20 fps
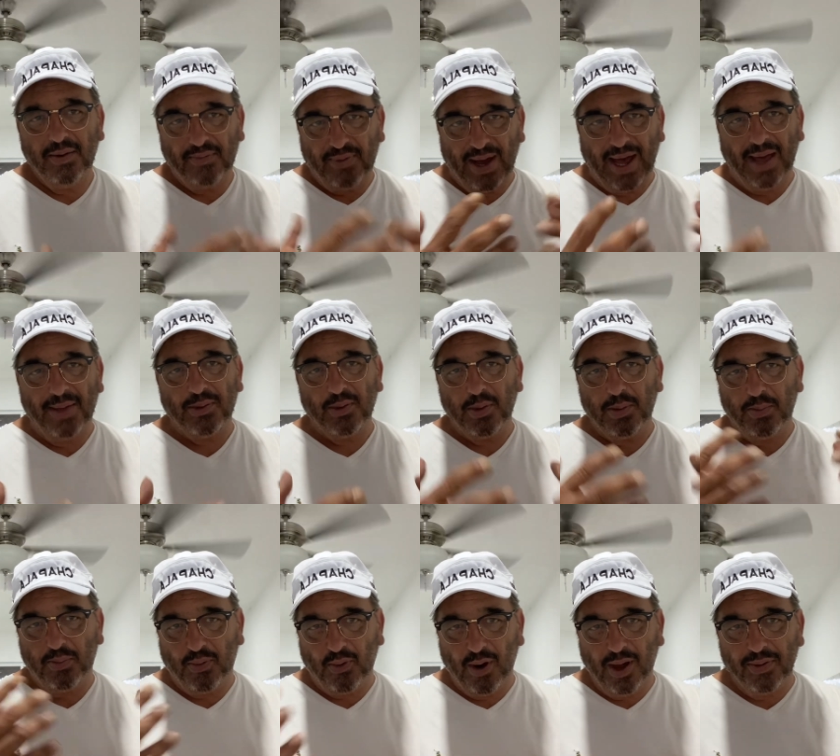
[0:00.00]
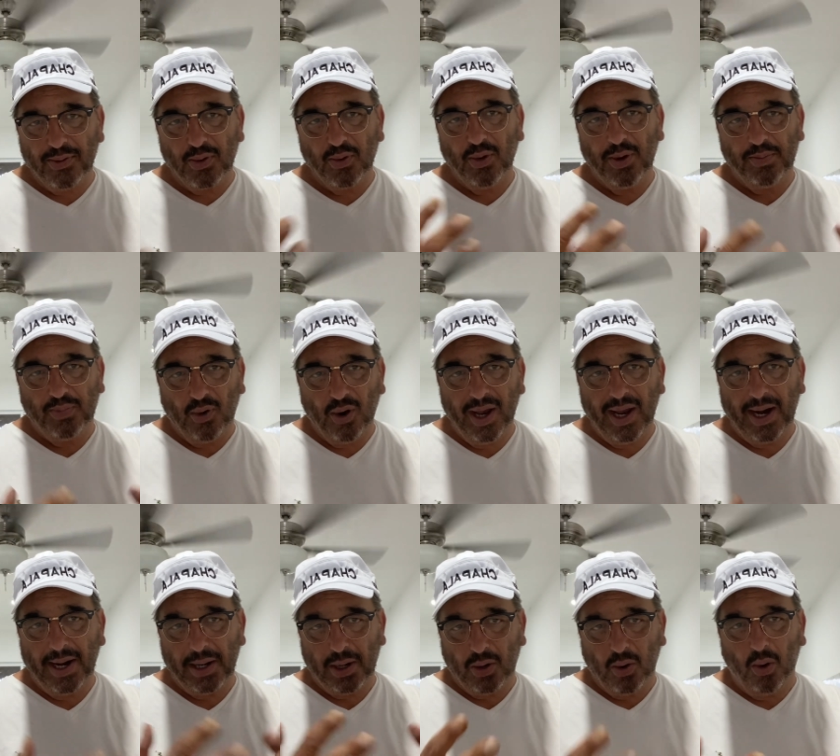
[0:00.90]
father and brother would
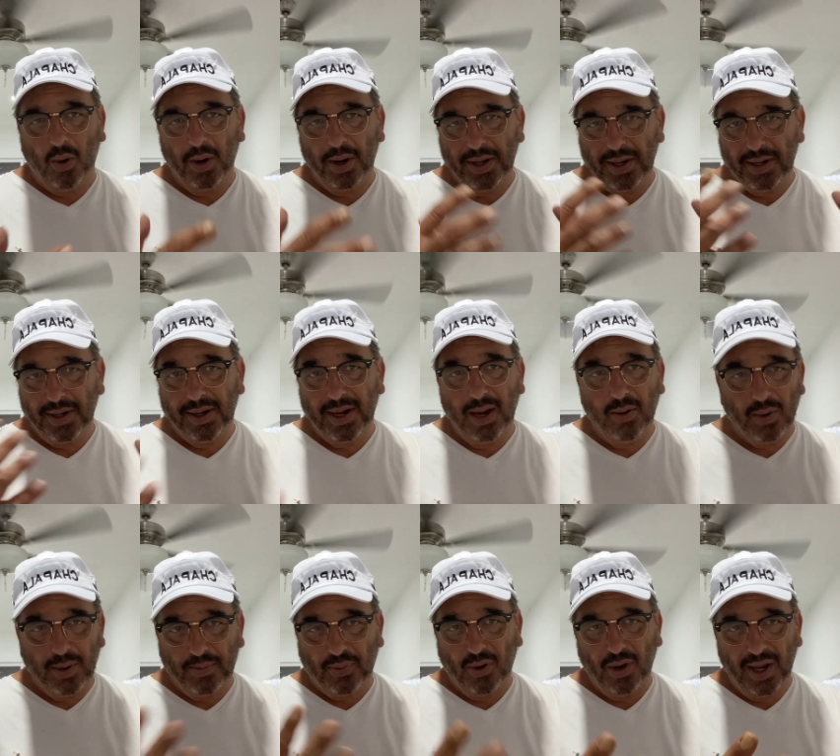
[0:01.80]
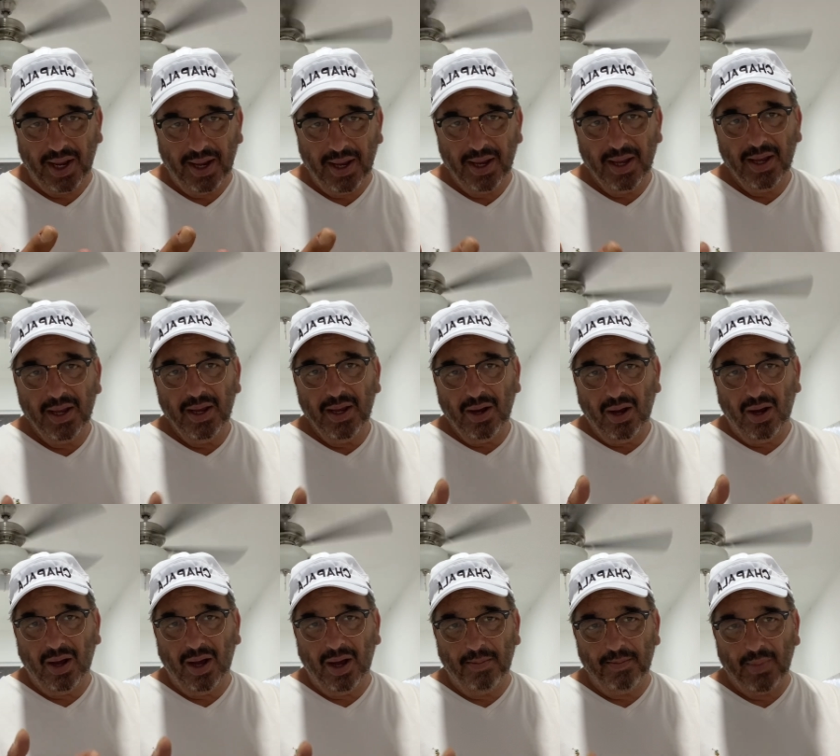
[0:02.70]
play on accordion, and they would play
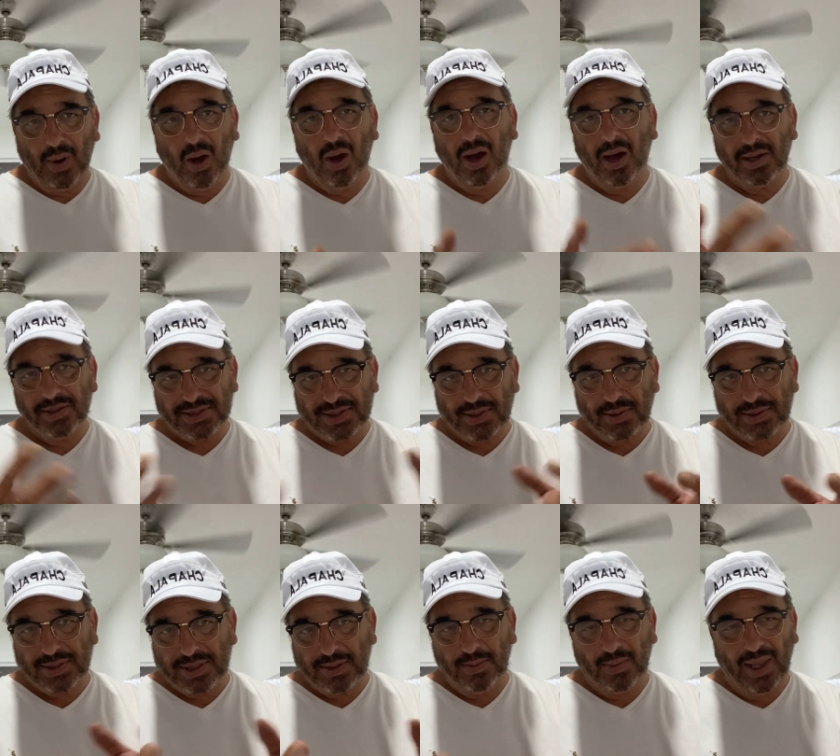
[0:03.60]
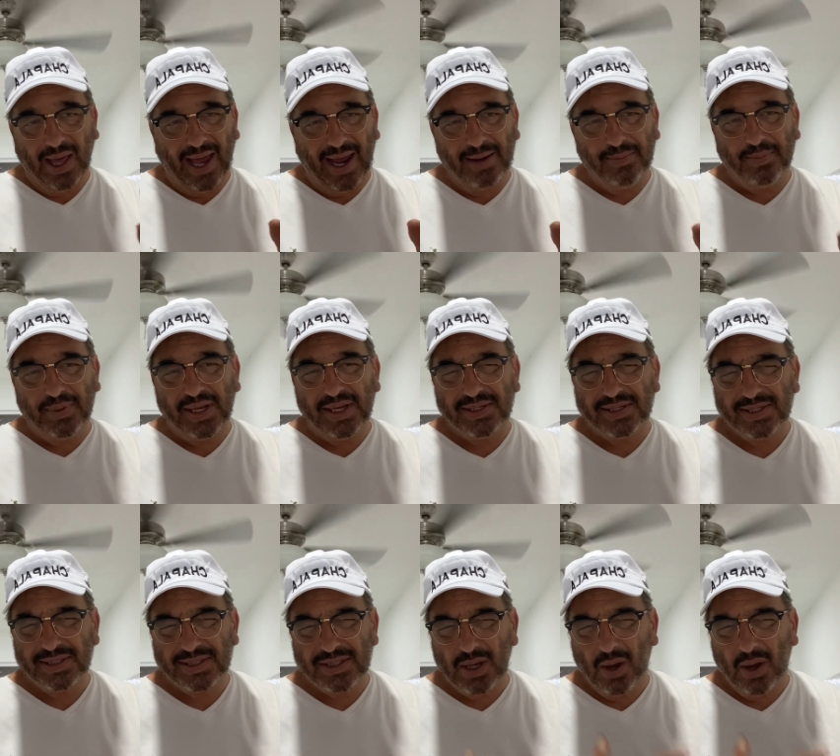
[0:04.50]
also some Latin pieces.